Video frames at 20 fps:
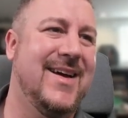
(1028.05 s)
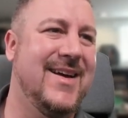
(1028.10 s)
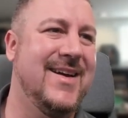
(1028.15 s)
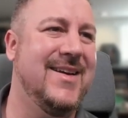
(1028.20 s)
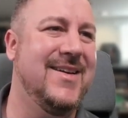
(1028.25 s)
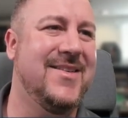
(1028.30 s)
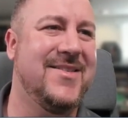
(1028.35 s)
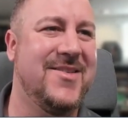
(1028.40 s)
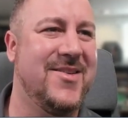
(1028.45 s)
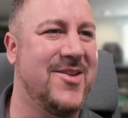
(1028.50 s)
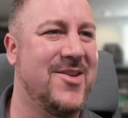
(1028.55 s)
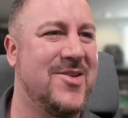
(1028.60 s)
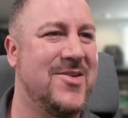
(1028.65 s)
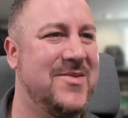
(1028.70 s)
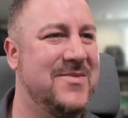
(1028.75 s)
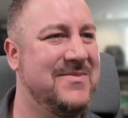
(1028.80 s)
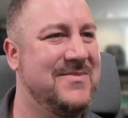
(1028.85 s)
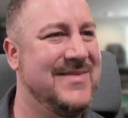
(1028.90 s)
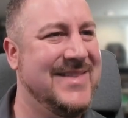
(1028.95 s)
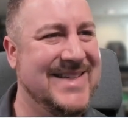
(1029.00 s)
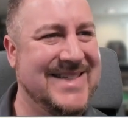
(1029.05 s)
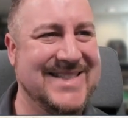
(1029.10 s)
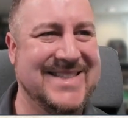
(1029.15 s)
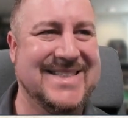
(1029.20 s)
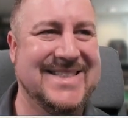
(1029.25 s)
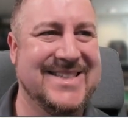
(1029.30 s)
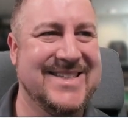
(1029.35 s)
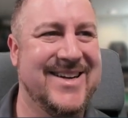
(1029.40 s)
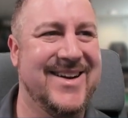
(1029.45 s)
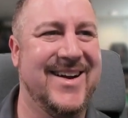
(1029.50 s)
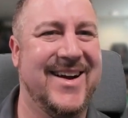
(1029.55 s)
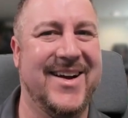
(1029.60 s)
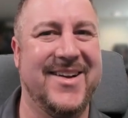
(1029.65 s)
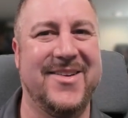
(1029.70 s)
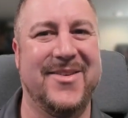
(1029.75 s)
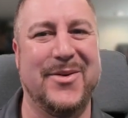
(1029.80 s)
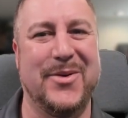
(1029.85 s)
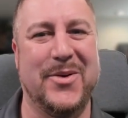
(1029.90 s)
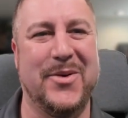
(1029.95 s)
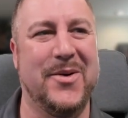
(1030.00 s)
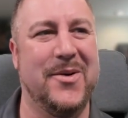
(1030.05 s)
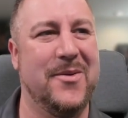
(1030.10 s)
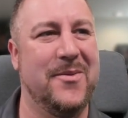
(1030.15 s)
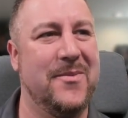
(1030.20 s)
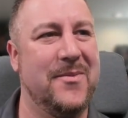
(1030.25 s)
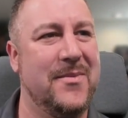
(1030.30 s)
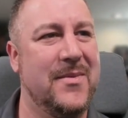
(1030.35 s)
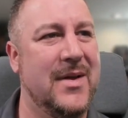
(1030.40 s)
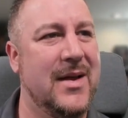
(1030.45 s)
it just, I don't know.